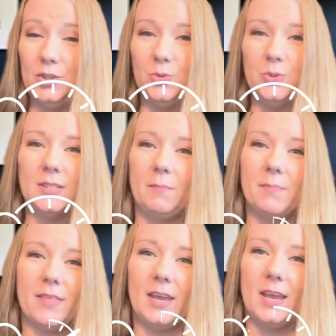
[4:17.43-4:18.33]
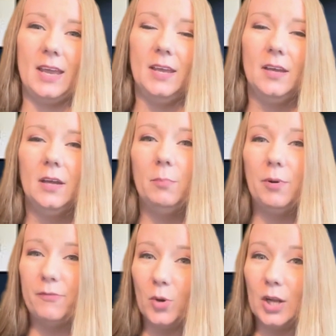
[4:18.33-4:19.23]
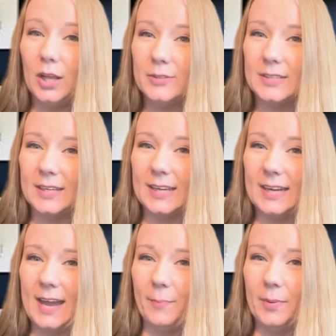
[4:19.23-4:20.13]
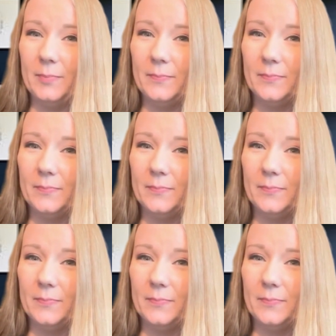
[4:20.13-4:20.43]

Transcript: do something before closing can happen.